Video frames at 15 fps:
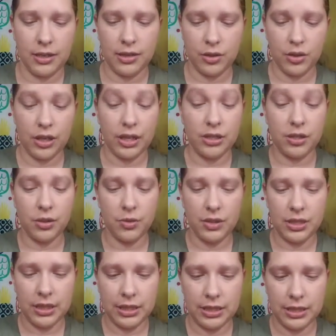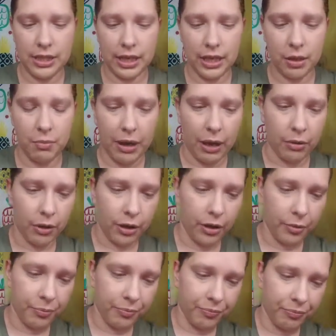Translucent Setting
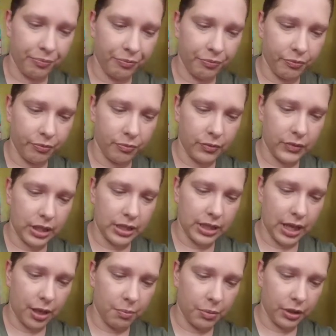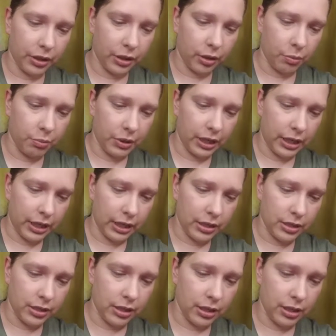Powder. Tap a little bit
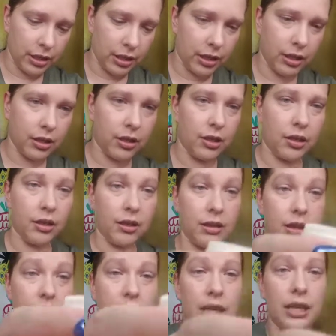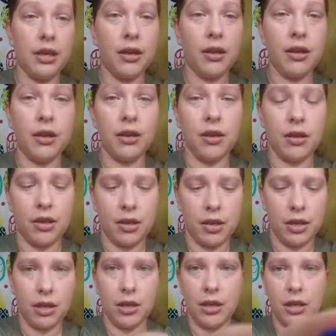into the lid.
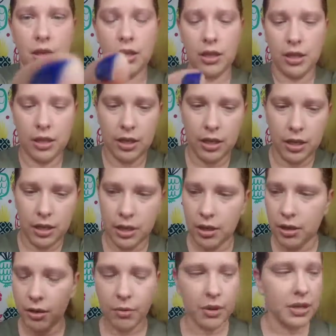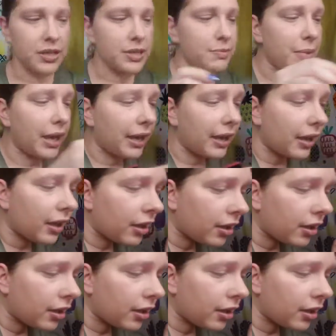Where is my